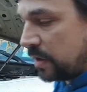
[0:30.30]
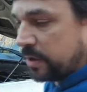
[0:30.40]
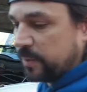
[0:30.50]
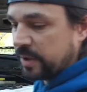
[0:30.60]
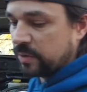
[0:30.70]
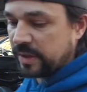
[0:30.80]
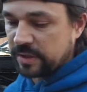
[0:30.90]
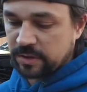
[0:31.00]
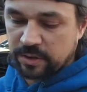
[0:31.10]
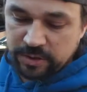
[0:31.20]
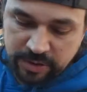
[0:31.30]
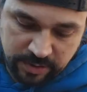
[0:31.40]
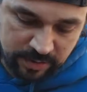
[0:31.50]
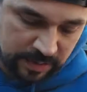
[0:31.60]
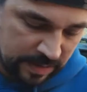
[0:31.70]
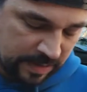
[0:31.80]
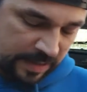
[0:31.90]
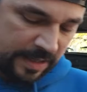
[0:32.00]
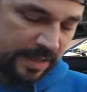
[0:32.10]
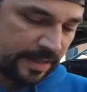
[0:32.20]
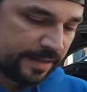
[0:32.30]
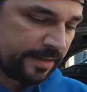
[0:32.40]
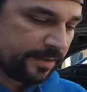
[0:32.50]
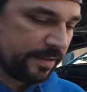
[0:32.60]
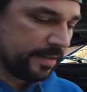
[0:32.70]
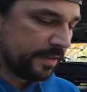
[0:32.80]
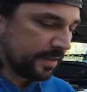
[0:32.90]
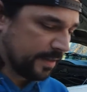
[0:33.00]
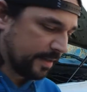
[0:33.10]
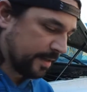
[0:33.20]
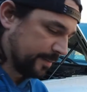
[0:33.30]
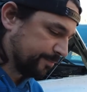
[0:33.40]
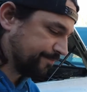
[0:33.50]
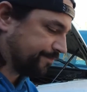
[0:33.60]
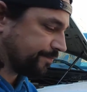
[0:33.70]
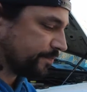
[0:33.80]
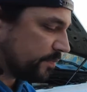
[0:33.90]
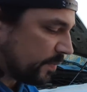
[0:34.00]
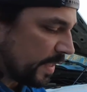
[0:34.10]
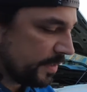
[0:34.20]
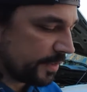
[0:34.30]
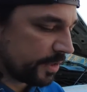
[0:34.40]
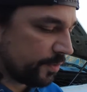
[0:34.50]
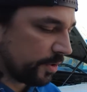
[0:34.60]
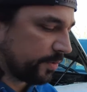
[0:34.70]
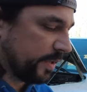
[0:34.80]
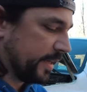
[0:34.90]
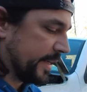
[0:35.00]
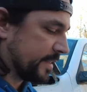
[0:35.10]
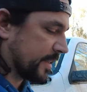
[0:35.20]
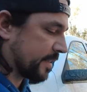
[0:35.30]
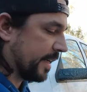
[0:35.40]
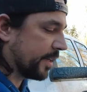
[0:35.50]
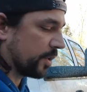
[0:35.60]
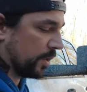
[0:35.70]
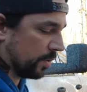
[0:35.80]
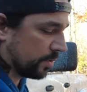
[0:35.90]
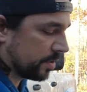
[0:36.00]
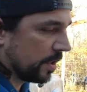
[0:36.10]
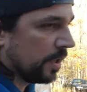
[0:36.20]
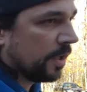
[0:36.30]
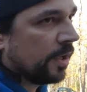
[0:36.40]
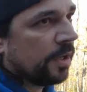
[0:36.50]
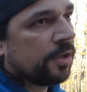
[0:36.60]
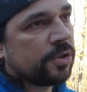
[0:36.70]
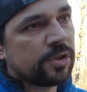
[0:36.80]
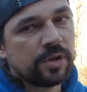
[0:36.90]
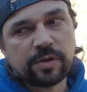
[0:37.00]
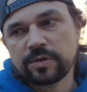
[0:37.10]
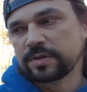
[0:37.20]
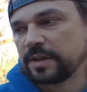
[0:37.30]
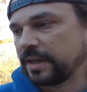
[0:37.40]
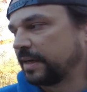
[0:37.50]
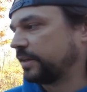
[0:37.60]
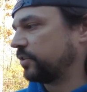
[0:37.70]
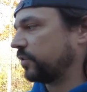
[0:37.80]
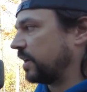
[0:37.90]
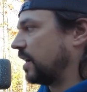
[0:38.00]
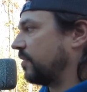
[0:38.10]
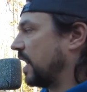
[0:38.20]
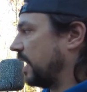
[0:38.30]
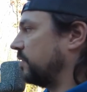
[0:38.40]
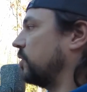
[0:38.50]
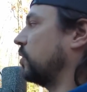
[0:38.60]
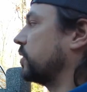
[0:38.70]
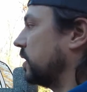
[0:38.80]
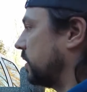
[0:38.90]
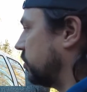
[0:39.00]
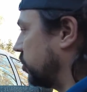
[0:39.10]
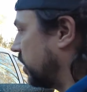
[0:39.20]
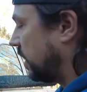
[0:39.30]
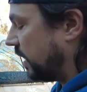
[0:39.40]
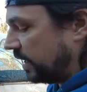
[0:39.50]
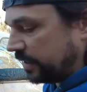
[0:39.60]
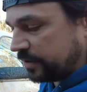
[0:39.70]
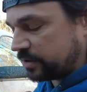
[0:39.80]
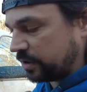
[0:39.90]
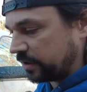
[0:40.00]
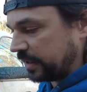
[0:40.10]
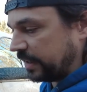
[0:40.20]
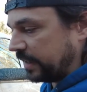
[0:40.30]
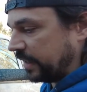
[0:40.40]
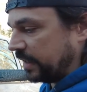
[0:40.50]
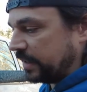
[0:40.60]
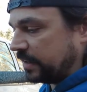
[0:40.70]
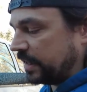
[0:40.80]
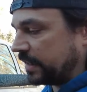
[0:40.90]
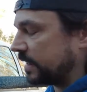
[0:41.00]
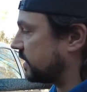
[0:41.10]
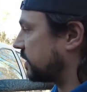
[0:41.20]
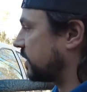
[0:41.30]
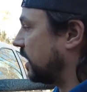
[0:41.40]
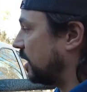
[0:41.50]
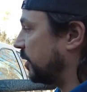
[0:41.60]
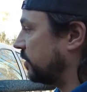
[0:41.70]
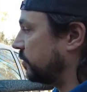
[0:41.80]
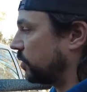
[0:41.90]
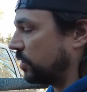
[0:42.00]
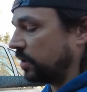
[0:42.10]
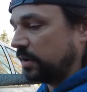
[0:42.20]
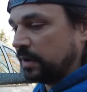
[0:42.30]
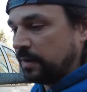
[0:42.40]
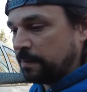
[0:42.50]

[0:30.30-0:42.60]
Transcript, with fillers: A little bit of research on the uh, 643 and 868 codes shows that you could have high voltage on the circuit and I guess it's common for